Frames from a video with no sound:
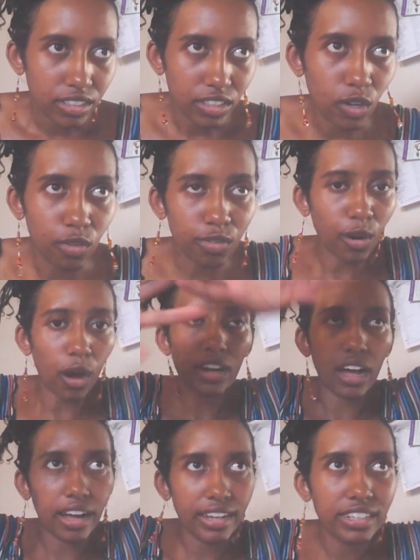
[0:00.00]
an overall
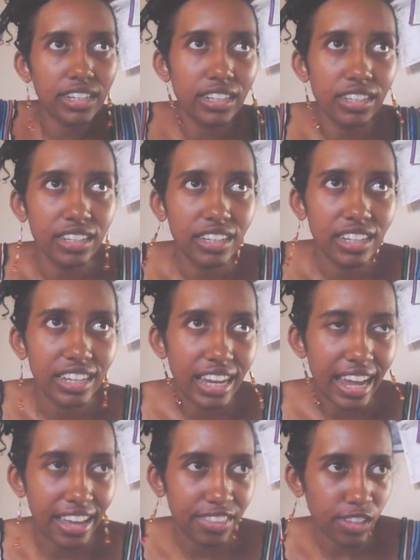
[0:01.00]
God,
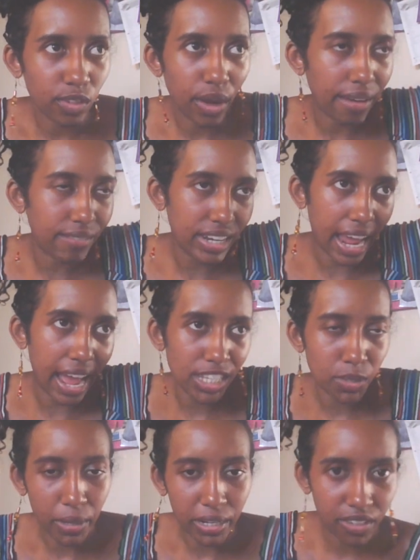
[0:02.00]
and then you have an
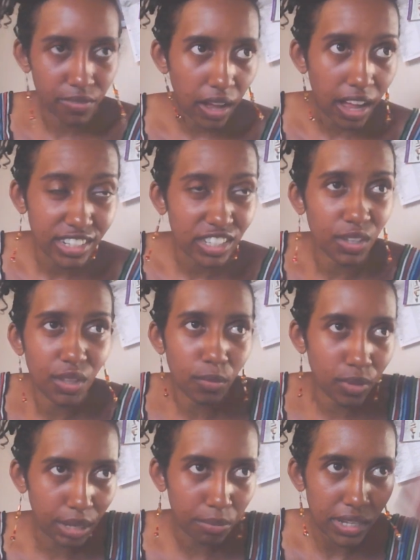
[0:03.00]
aspect of God, so they'll
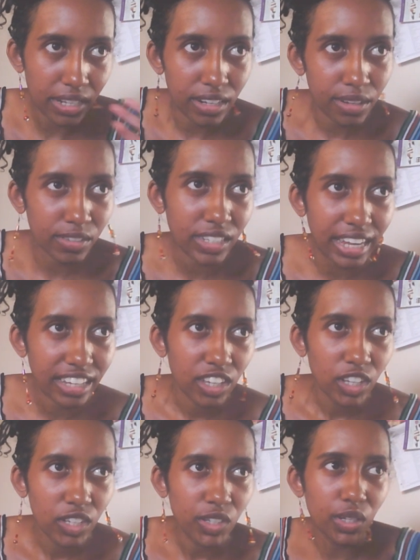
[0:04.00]
name it. It's like,
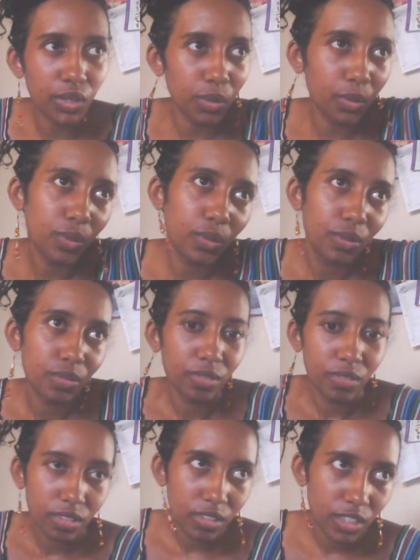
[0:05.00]
you're
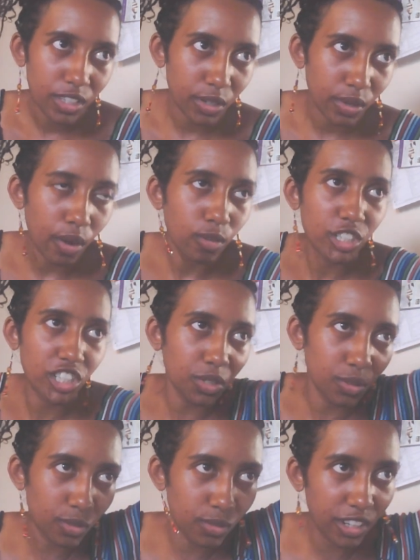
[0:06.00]

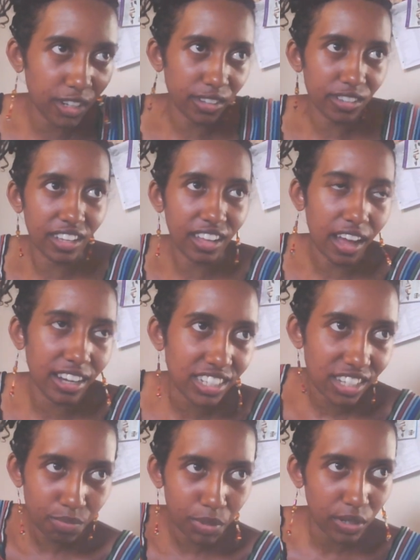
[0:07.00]
Oshun, you're the
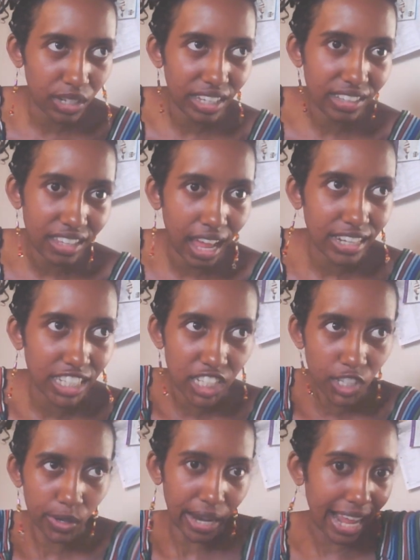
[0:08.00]
goddess of beauty. That's
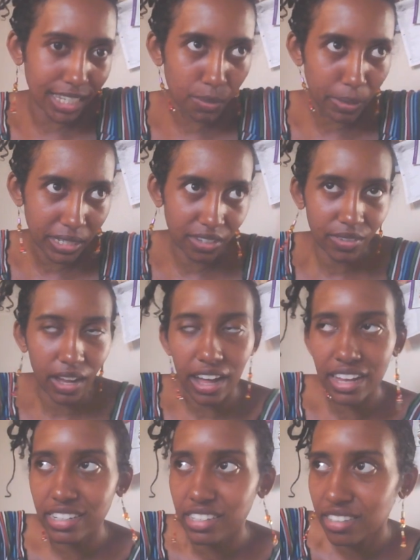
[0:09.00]
your aspect of
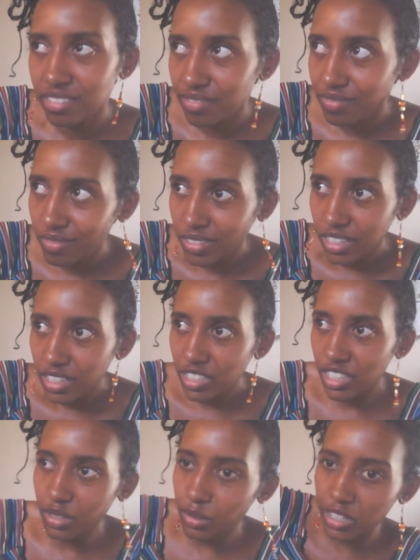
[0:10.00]
God.
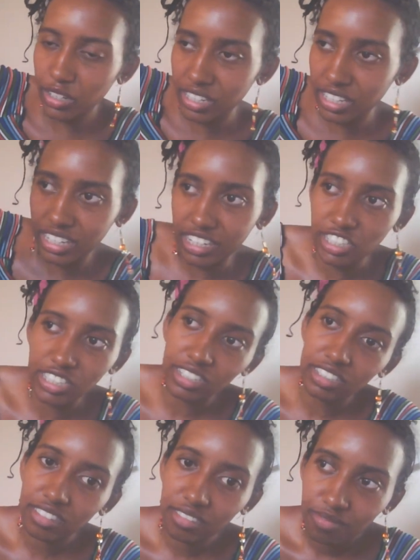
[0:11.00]
You're
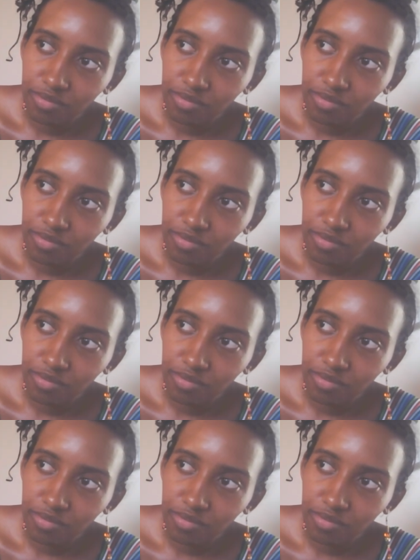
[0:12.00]
Ganesha.